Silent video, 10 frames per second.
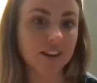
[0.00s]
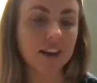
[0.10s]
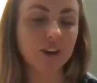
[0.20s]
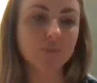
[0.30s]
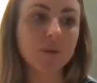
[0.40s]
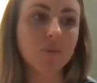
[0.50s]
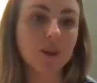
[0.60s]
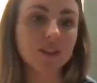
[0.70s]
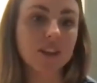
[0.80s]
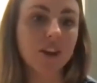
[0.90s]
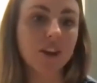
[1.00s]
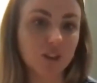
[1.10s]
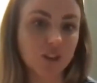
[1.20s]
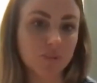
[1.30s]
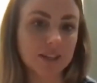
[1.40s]
And I was being more
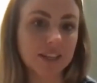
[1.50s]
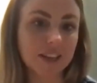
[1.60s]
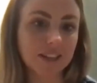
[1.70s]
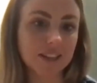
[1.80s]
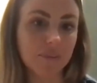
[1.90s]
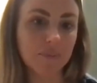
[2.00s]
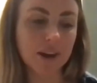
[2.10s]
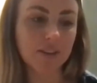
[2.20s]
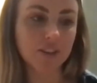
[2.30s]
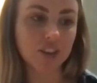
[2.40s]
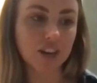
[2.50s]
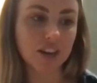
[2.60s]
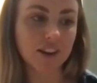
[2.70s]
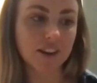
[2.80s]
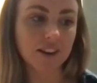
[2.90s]
selfish by taking time behind the
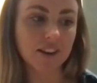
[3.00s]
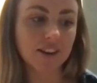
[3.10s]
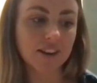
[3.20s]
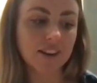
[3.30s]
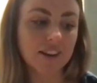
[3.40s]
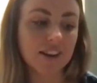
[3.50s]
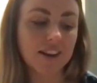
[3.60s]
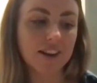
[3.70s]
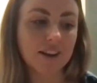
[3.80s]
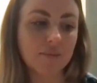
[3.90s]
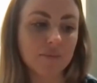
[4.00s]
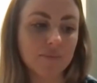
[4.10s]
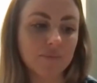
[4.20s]
chair. And